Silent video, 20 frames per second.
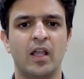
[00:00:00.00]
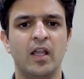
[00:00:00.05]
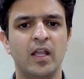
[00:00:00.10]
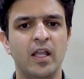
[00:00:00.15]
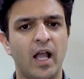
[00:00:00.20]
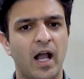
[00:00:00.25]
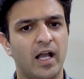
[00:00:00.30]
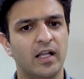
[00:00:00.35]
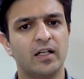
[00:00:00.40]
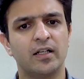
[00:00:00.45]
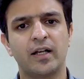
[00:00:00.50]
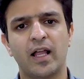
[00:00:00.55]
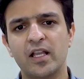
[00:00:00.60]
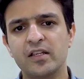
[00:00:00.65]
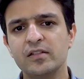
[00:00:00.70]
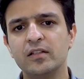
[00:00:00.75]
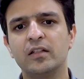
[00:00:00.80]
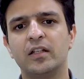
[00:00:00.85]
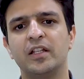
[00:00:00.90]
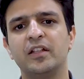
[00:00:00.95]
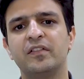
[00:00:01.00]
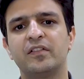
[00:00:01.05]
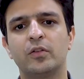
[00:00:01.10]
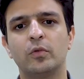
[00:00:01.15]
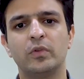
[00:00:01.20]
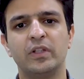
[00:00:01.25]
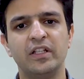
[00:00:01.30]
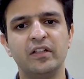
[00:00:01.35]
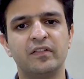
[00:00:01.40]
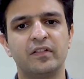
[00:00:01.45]
I'll attach the links to
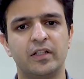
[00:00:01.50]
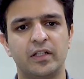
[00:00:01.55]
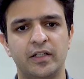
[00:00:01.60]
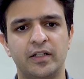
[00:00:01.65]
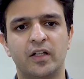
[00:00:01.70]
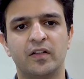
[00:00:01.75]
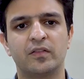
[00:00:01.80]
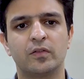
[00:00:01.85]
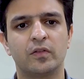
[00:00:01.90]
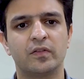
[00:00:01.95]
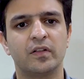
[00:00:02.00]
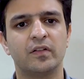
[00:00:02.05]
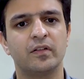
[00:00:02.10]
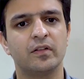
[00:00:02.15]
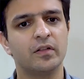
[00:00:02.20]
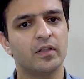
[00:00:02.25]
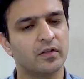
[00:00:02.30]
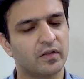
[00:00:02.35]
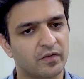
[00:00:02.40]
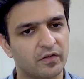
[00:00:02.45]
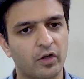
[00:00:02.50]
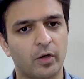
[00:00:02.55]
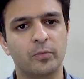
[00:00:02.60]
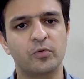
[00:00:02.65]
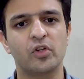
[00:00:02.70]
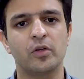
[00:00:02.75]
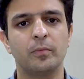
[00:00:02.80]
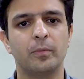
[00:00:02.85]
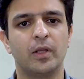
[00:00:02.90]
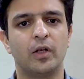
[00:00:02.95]
these data sources in the
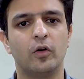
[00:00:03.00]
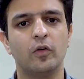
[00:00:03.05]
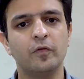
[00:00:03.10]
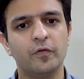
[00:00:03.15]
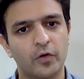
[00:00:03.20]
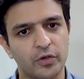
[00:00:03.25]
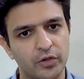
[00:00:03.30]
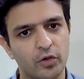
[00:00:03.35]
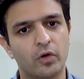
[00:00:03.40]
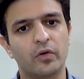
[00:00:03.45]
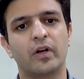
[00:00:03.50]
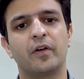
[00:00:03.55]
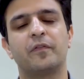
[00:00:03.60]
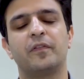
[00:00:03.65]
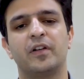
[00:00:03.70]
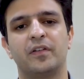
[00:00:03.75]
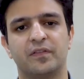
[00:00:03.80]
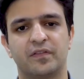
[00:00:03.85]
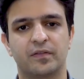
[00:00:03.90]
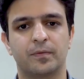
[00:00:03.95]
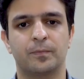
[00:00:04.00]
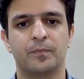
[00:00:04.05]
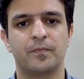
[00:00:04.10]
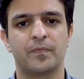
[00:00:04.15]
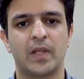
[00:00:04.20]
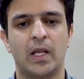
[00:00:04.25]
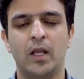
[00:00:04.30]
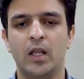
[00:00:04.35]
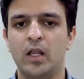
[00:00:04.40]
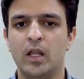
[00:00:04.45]
description below for your reference.
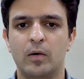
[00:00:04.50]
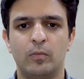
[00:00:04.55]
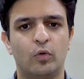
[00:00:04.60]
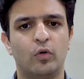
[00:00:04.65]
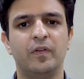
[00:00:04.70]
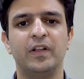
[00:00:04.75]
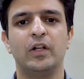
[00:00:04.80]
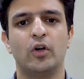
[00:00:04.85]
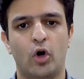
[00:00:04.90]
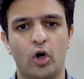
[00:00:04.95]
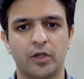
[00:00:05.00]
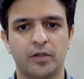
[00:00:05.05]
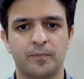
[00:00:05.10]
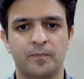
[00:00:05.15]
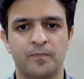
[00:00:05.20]
Moving on.